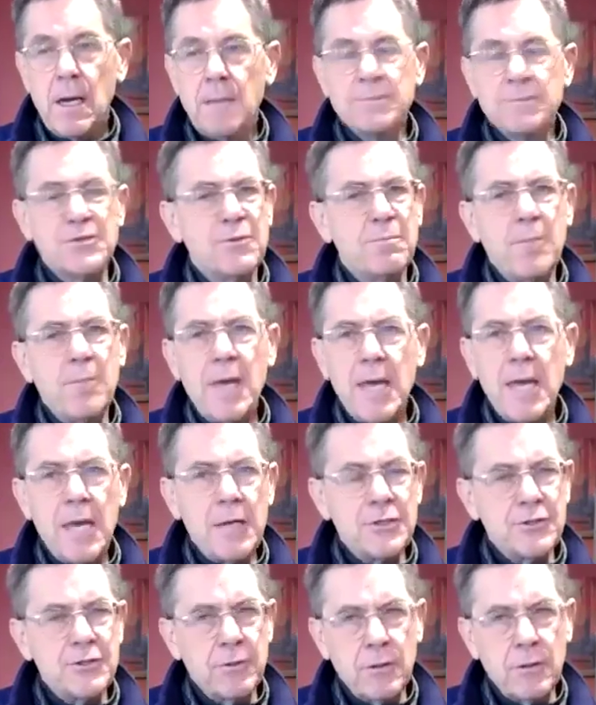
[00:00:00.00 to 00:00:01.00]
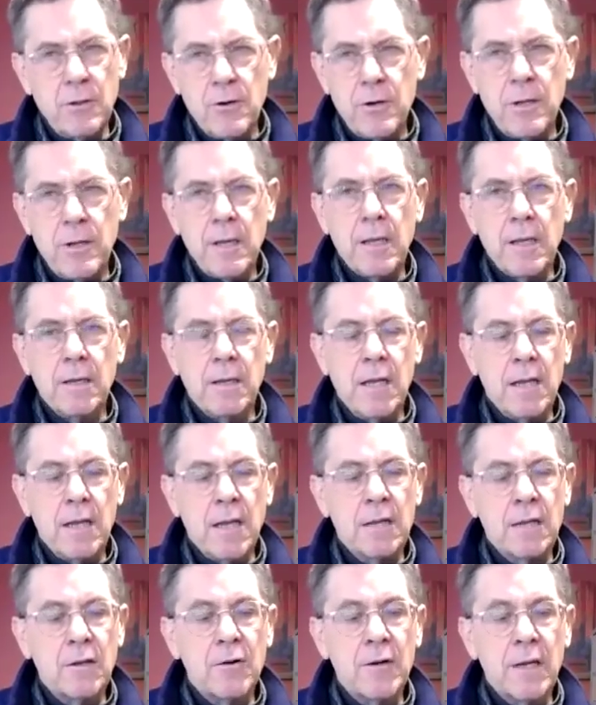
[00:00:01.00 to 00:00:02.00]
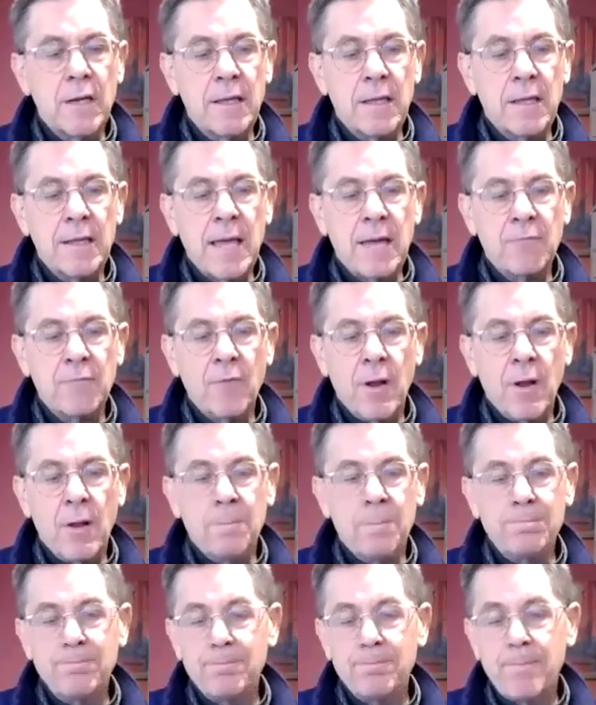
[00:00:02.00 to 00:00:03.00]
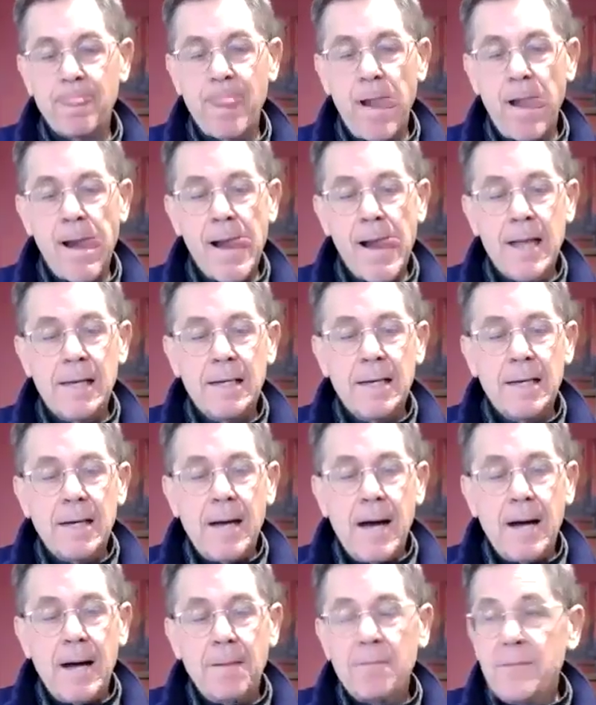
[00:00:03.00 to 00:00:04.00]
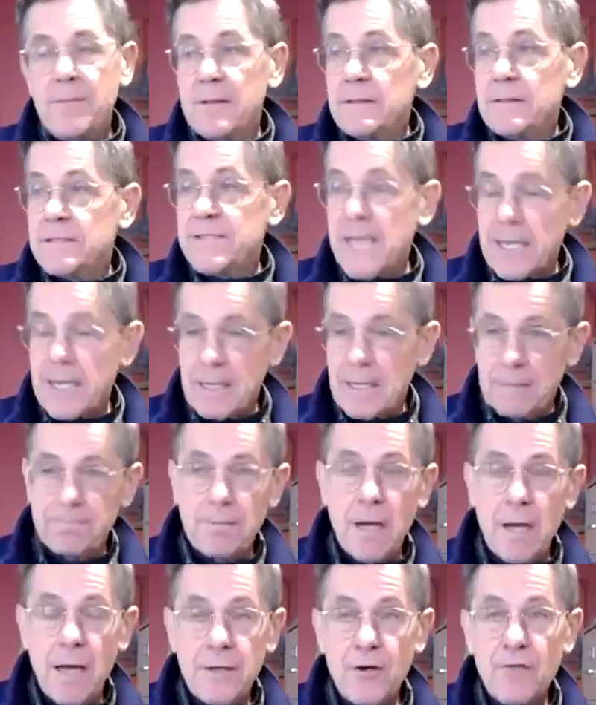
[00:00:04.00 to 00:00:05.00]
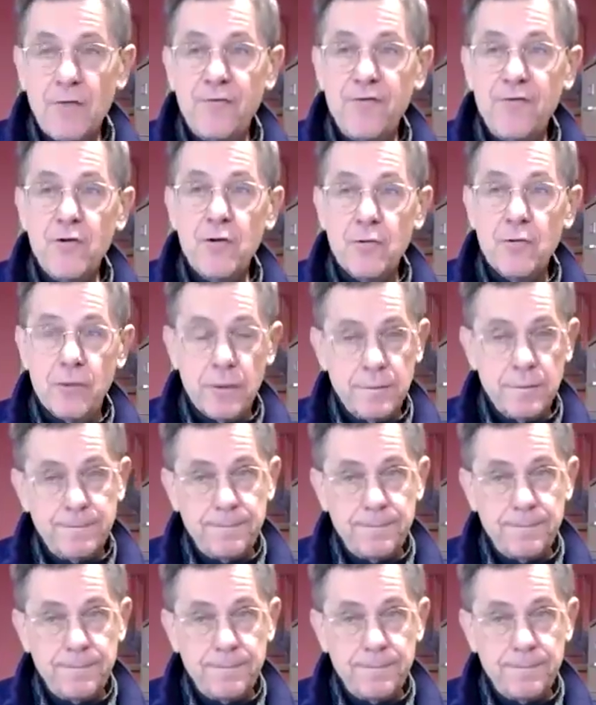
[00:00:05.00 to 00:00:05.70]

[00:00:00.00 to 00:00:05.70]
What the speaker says: So major learning and unlearning in that realm. Second, no food.